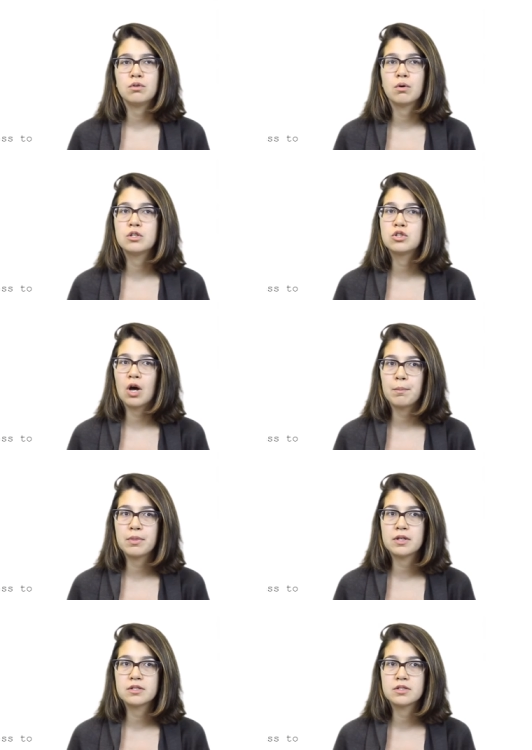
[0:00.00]
adopt
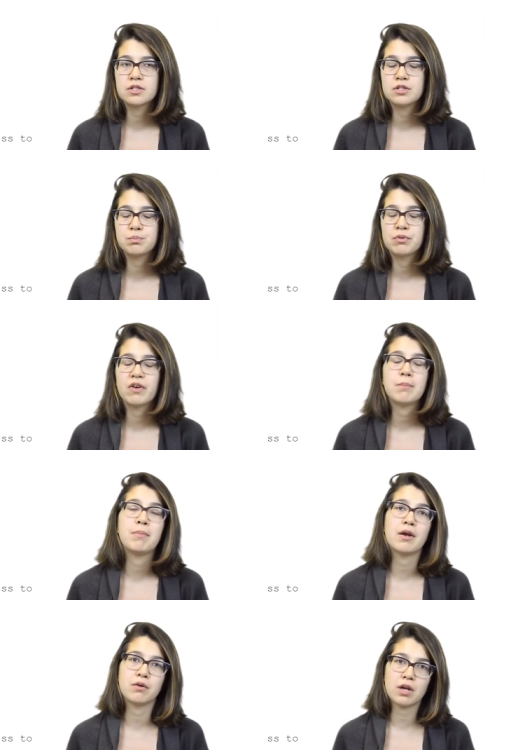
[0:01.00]
this to provide
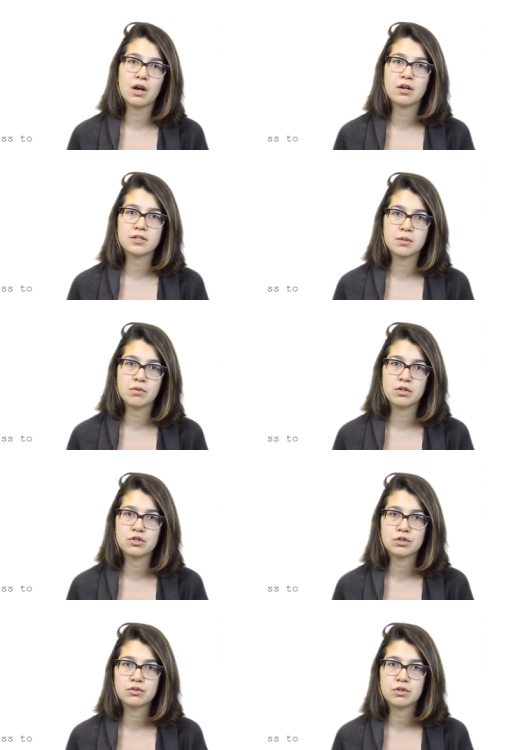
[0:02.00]
better care to some of the
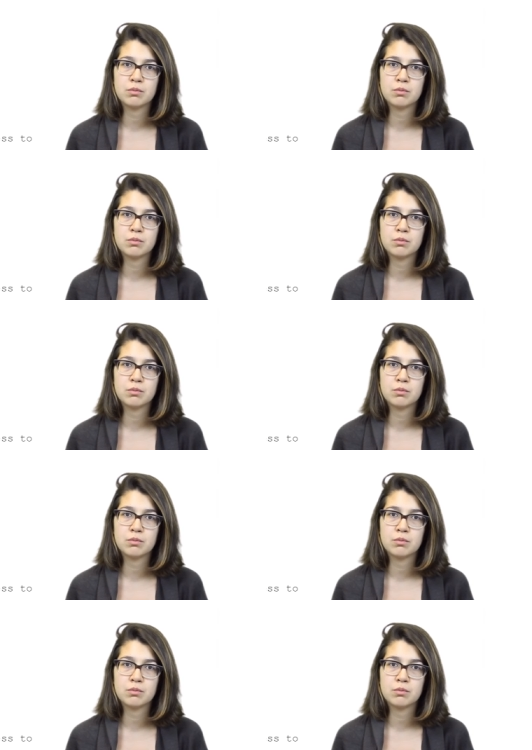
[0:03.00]
children